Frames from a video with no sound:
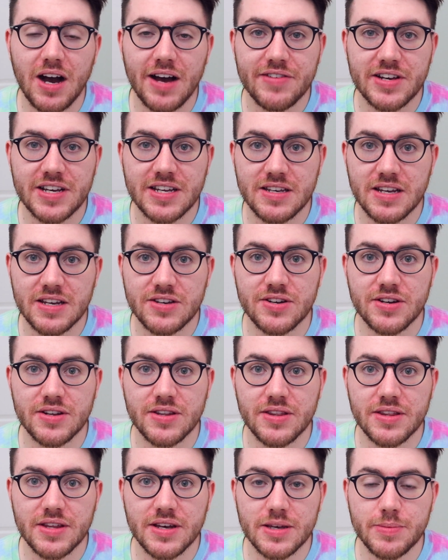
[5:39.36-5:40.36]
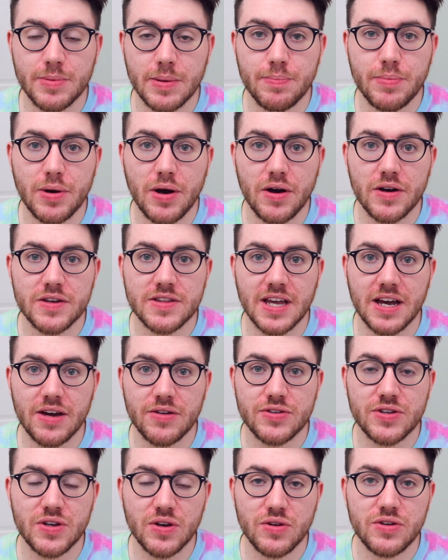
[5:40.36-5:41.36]
I have a condition that's been passed
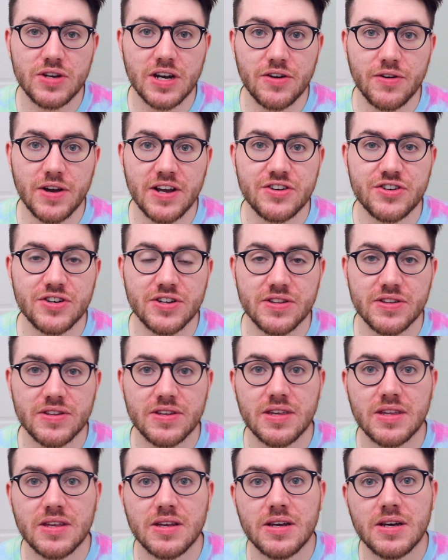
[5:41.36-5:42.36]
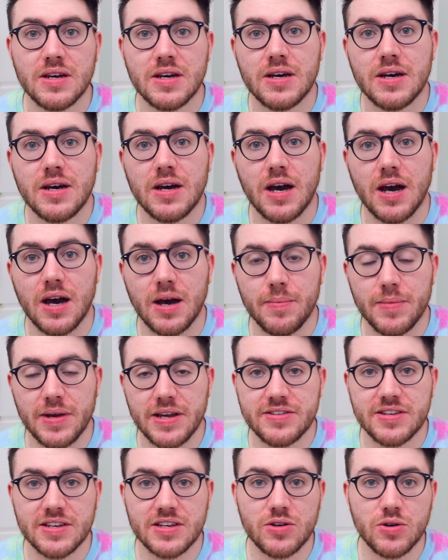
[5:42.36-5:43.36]
down 2 generations.
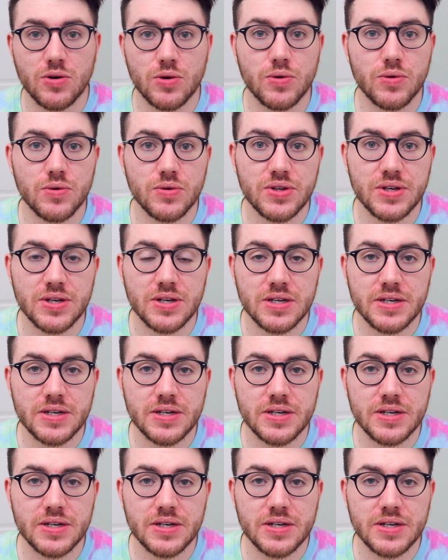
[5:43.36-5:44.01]
It is called